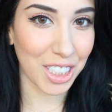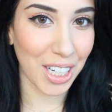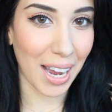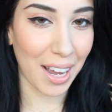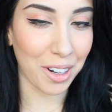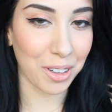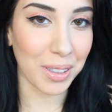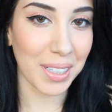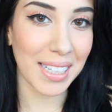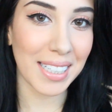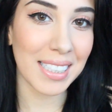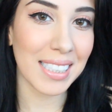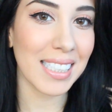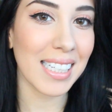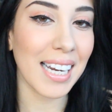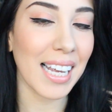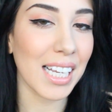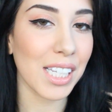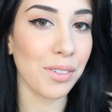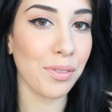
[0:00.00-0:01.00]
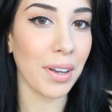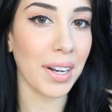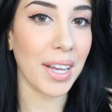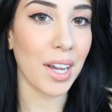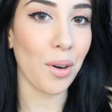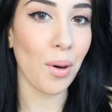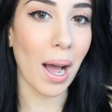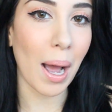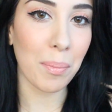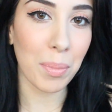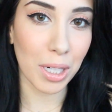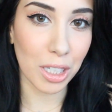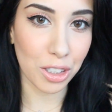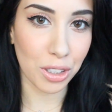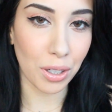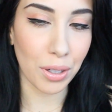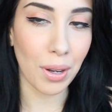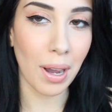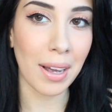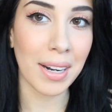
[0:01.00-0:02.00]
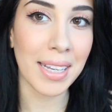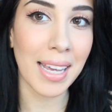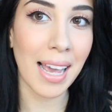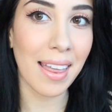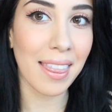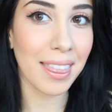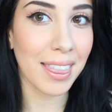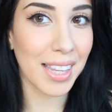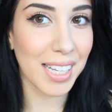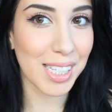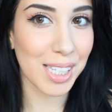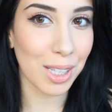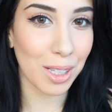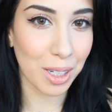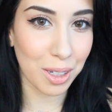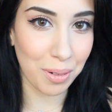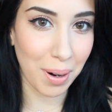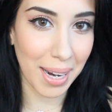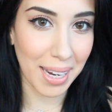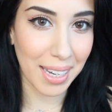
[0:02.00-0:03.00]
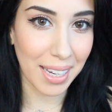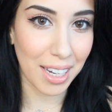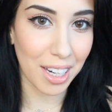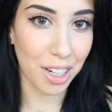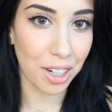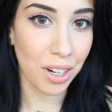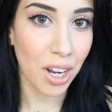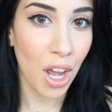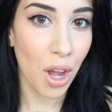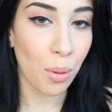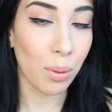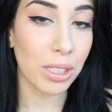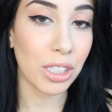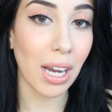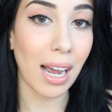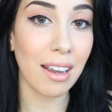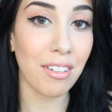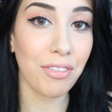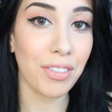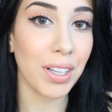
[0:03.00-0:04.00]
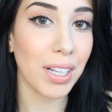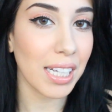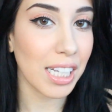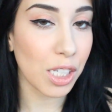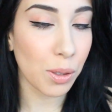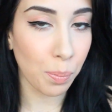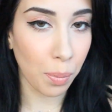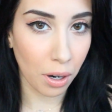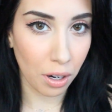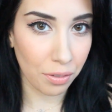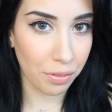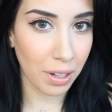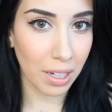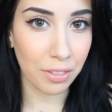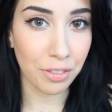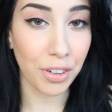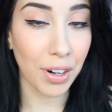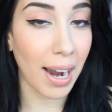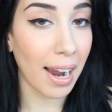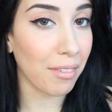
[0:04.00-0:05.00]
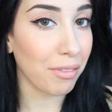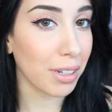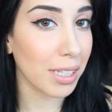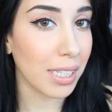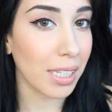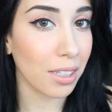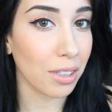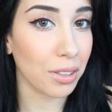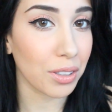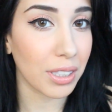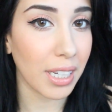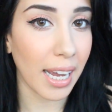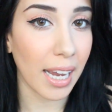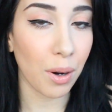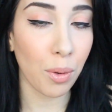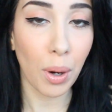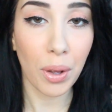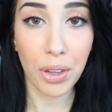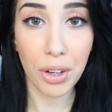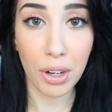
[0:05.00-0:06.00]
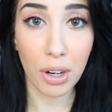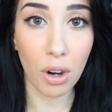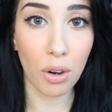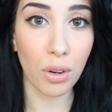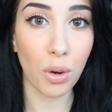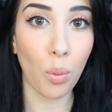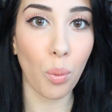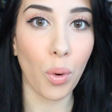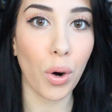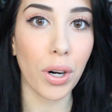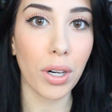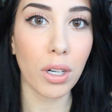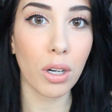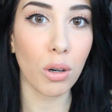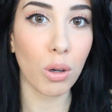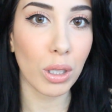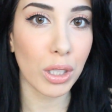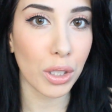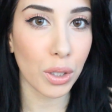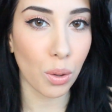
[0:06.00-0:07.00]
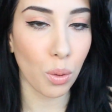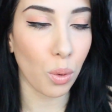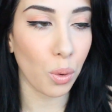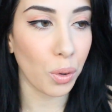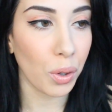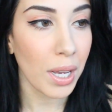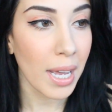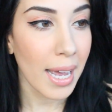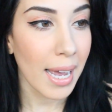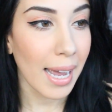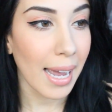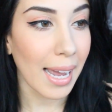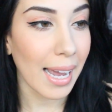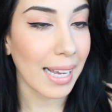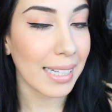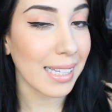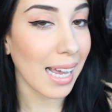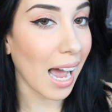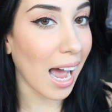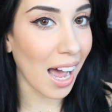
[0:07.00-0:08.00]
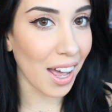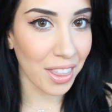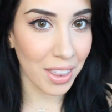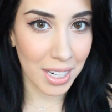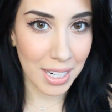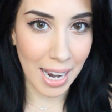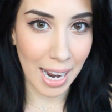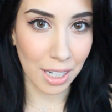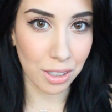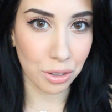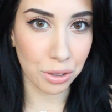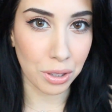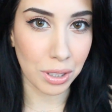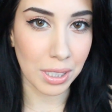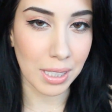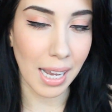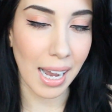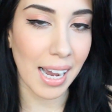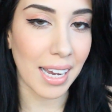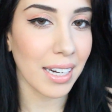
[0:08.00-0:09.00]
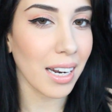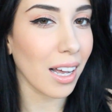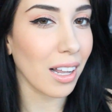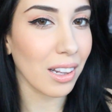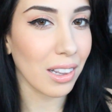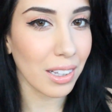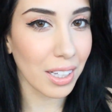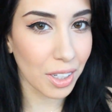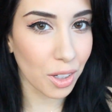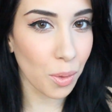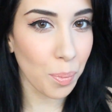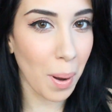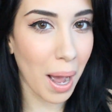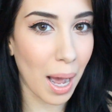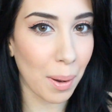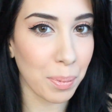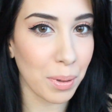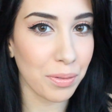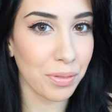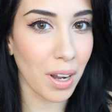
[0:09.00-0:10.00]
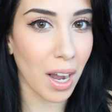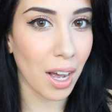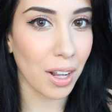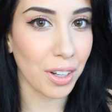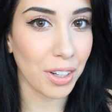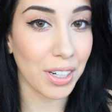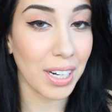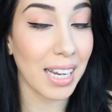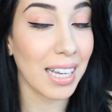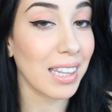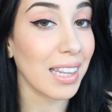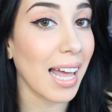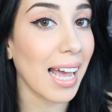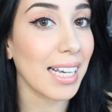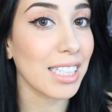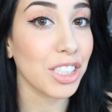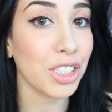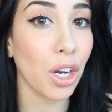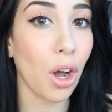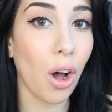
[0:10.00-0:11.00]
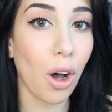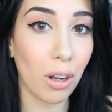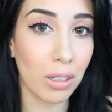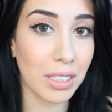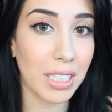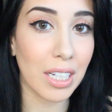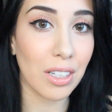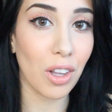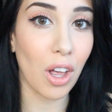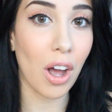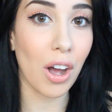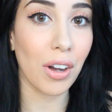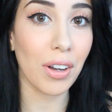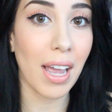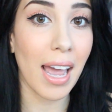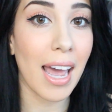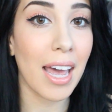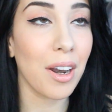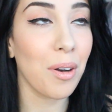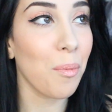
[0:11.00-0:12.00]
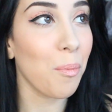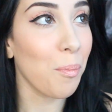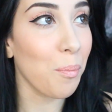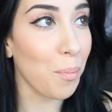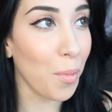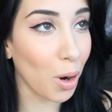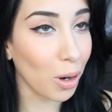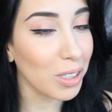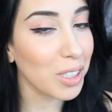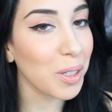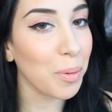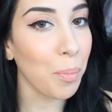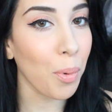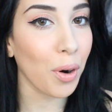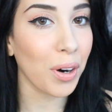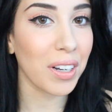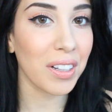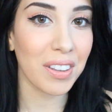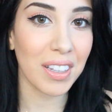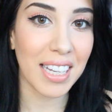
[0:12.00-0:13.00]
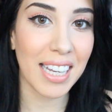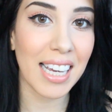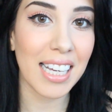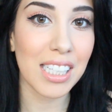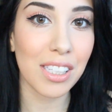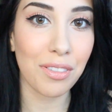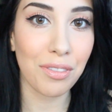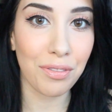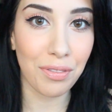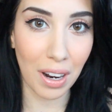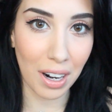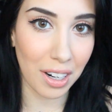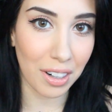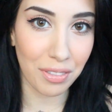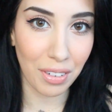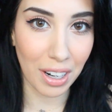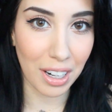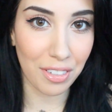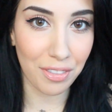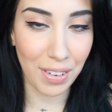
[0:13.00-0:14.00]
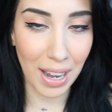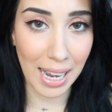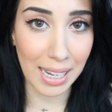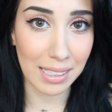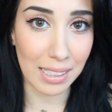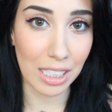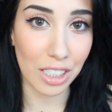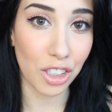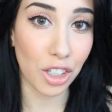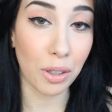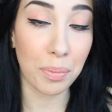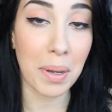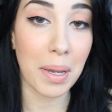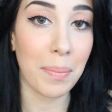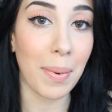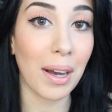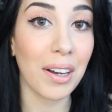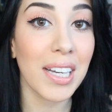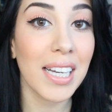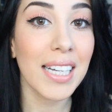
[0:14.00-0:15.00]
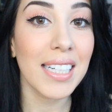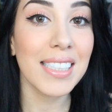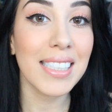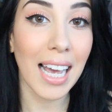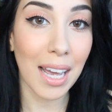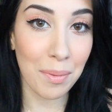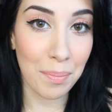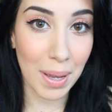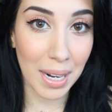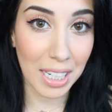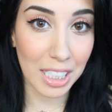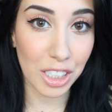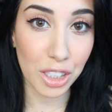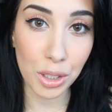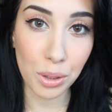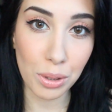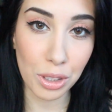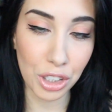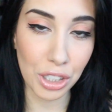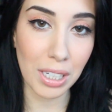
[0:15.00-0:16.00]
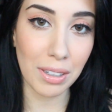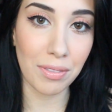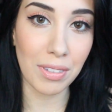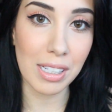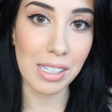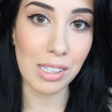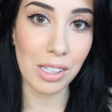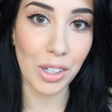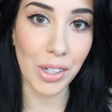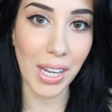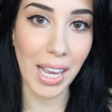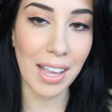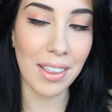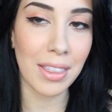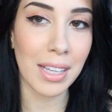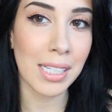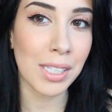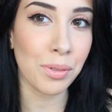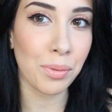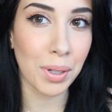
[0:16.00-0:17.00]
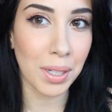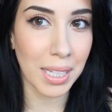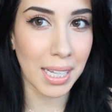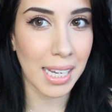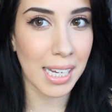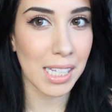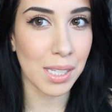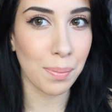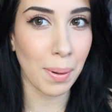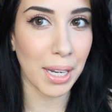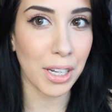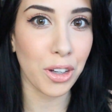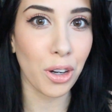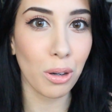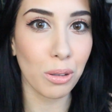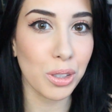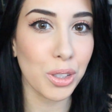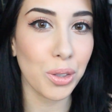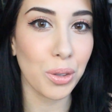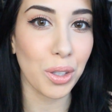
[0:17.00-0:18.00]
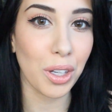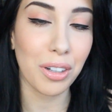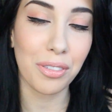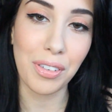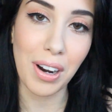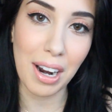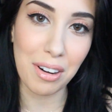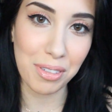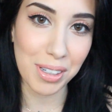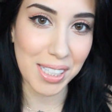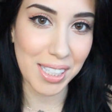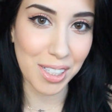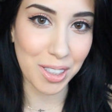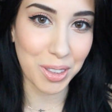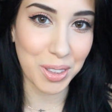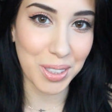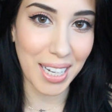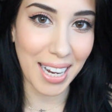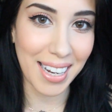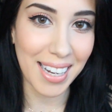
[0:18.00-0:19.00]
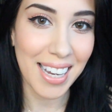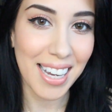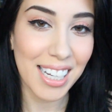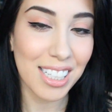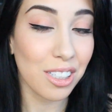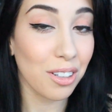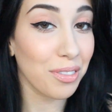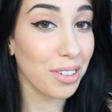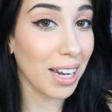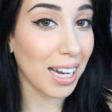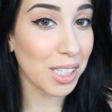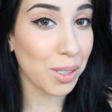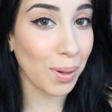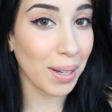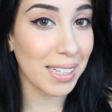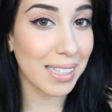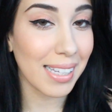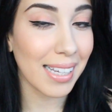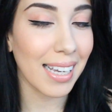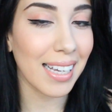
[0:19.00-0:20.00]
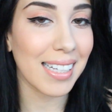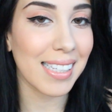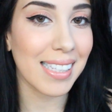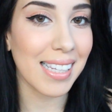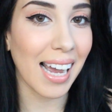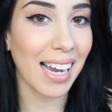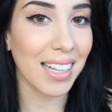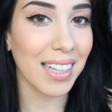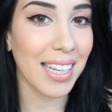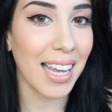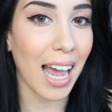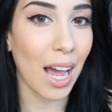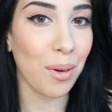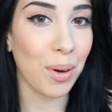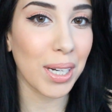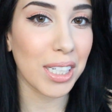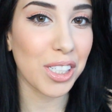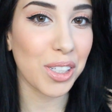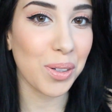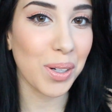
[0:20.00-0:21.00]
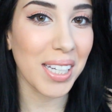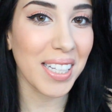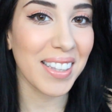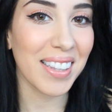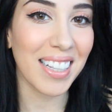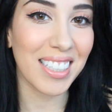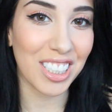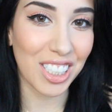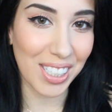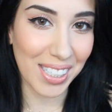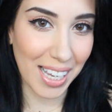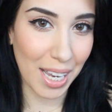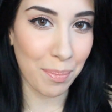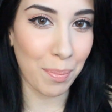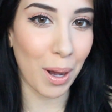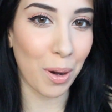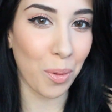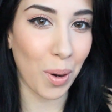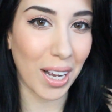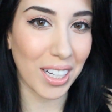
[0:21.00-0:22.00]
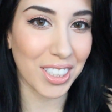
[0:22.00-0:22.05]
channel. In today's video, I'm going to show you how to get this look right here, which I feel is perfect for every single day, whether you're going to work or school. It's on the natural side, a little pop of color, it lasts all day long, and most importantly, it's very, very fast. It took me about 10 minutes to achieve this look, and this really is my go-to look for every single day. So if you guys want to see exactly how I do it, then just keep on